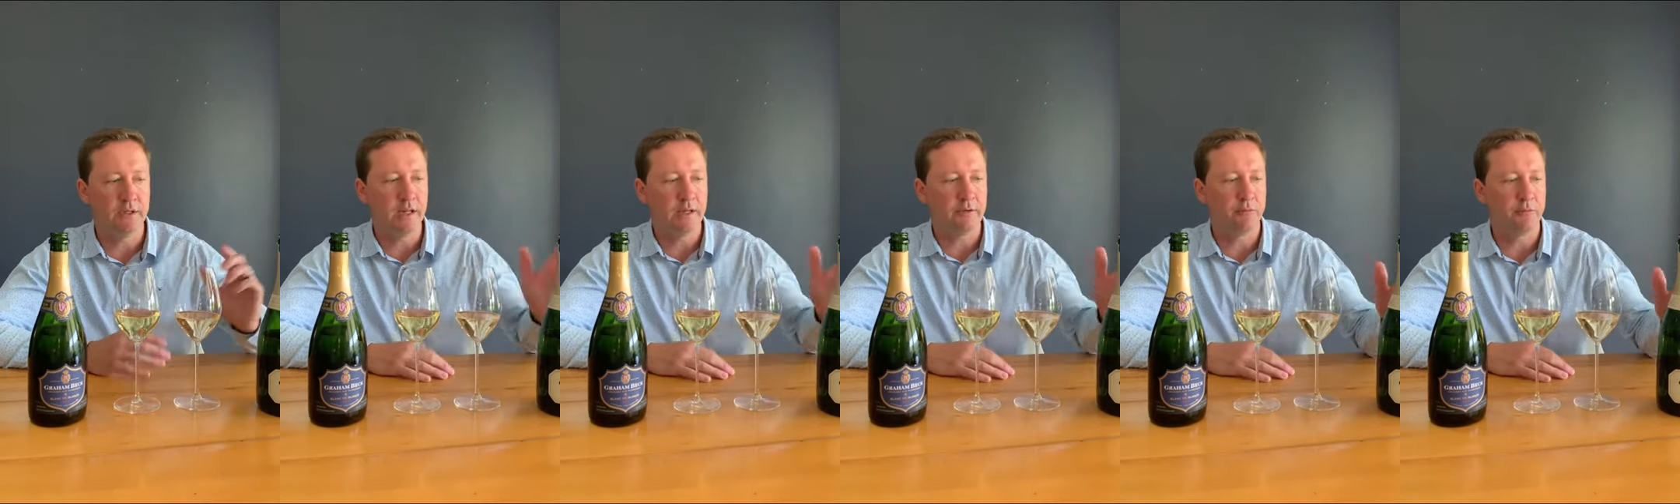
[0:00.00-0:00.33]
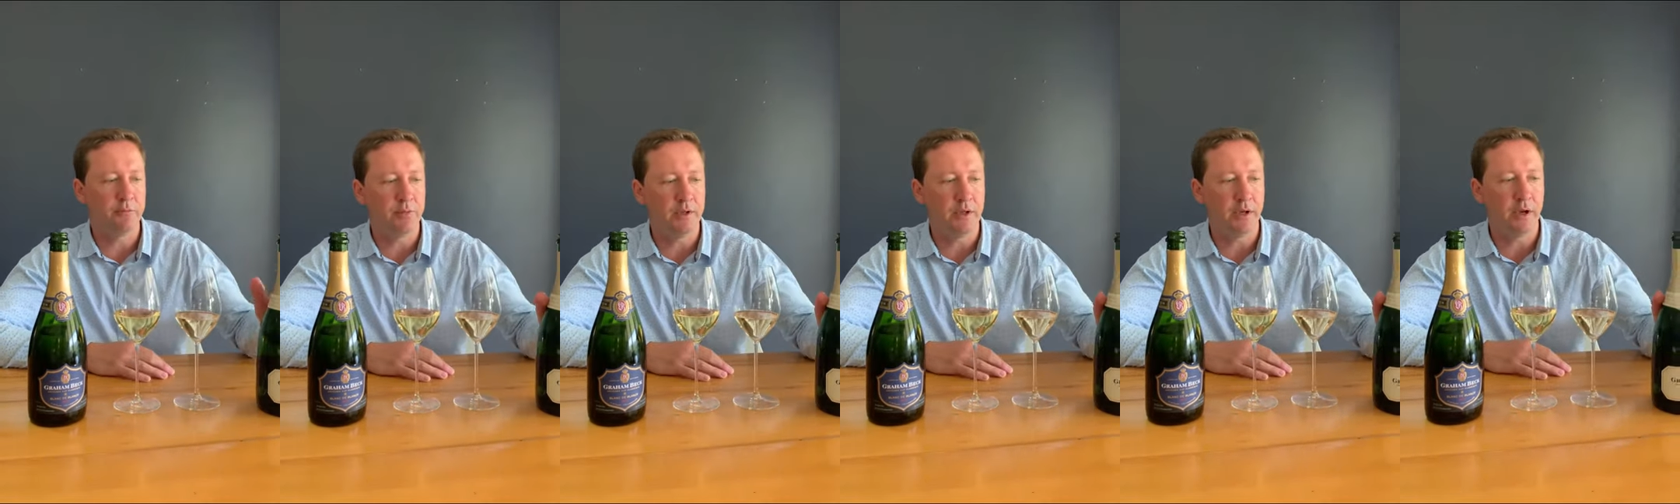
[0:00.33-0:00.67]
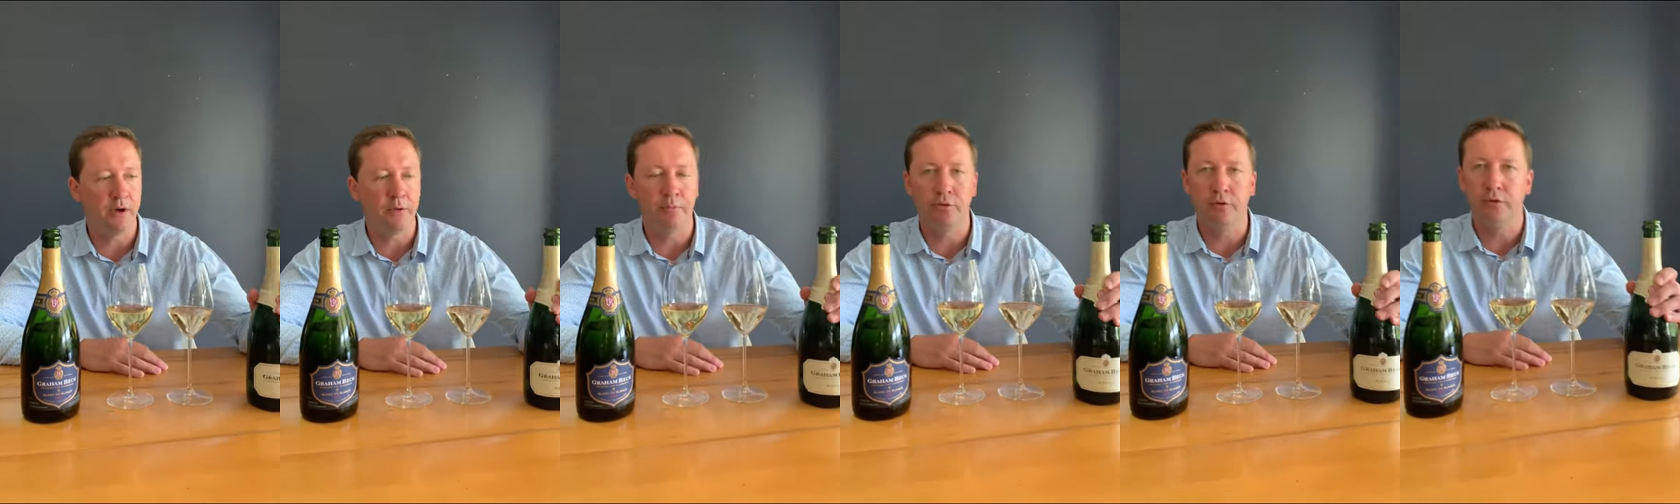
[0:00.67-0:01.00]
that would be
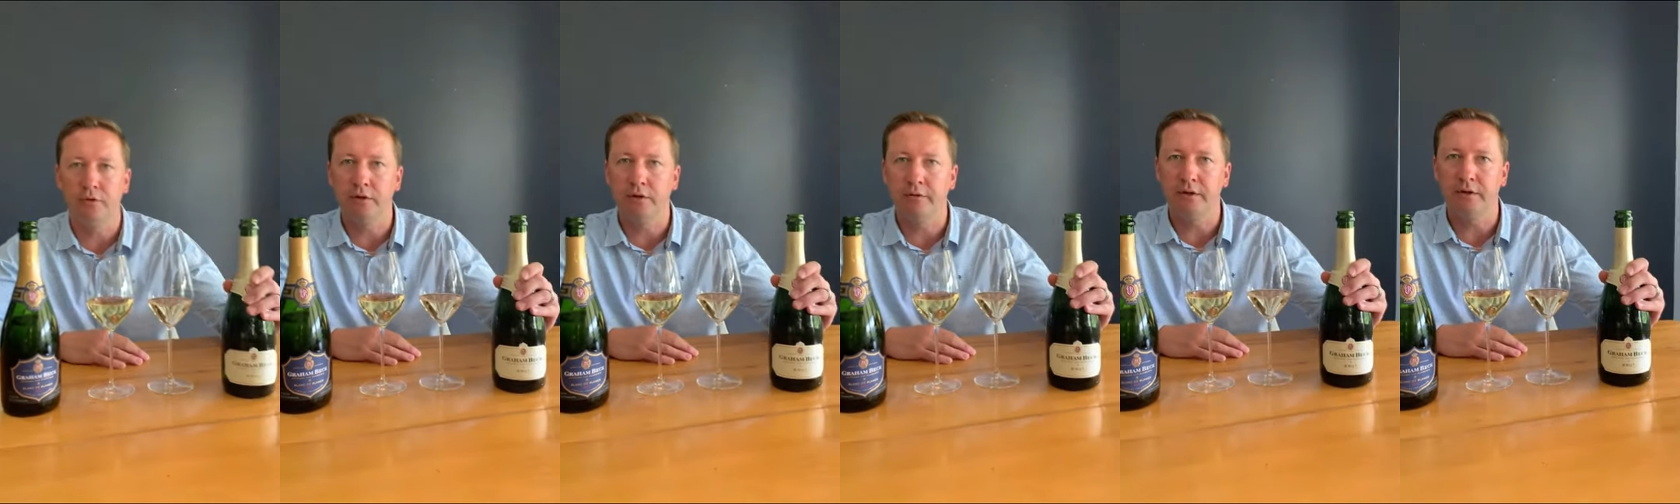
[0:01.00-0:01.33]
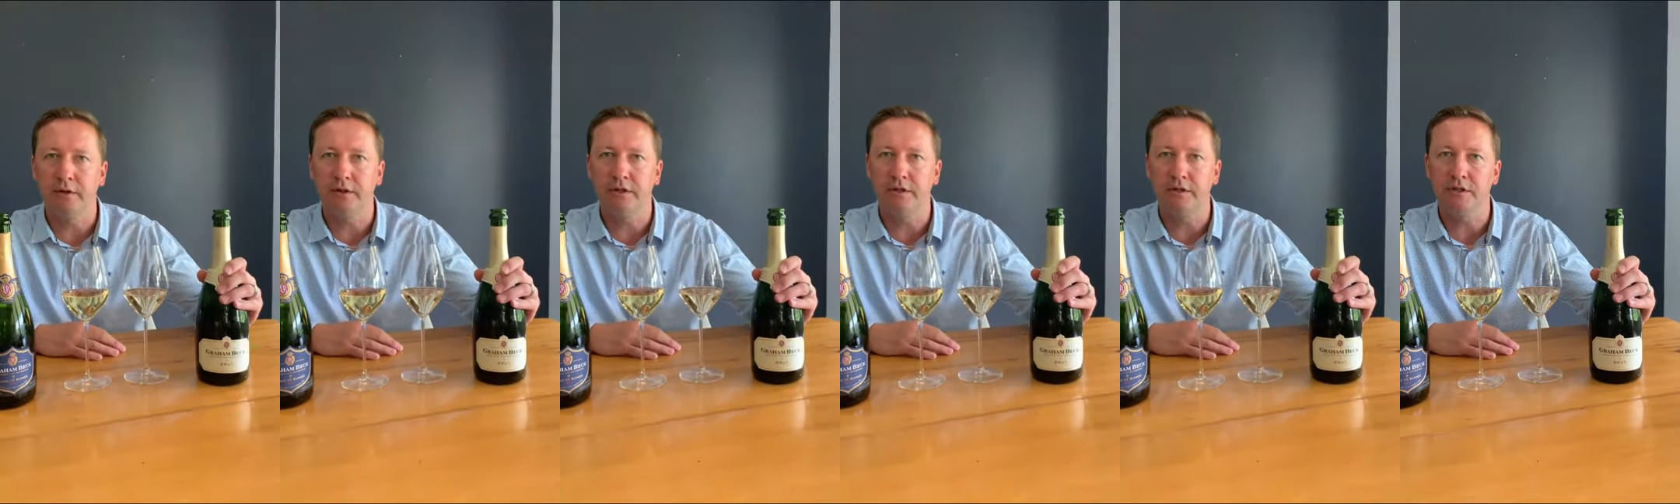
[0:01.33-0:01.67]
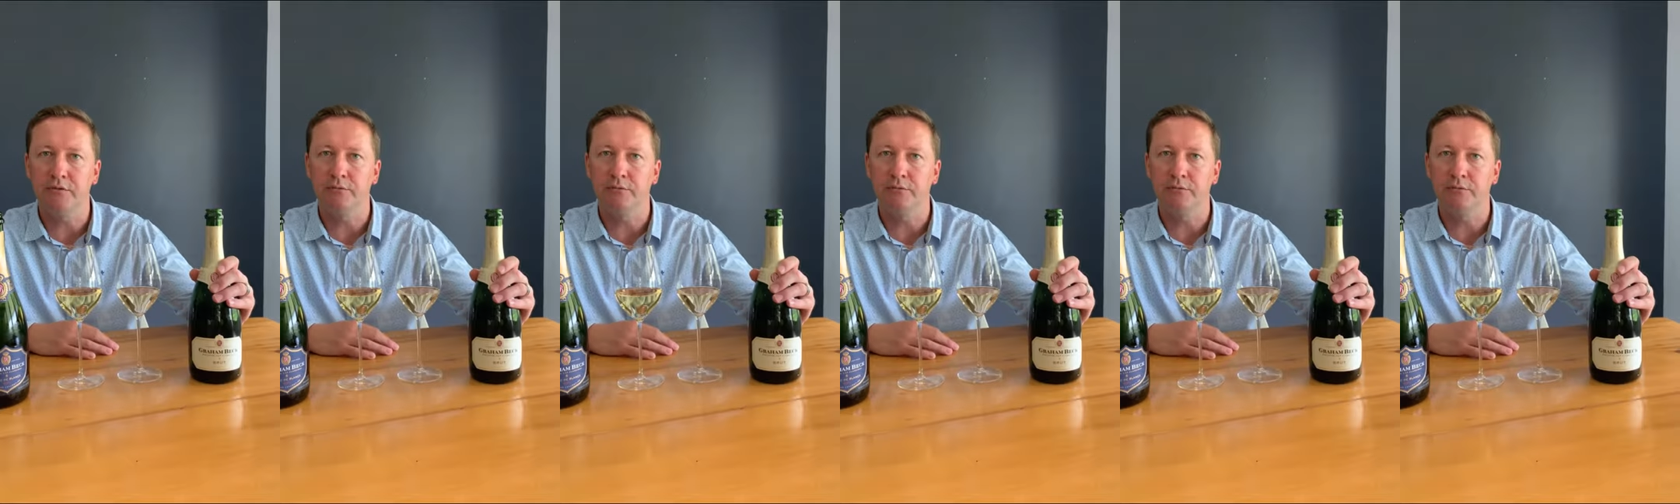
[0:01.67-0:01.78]
our Brut non-vintage.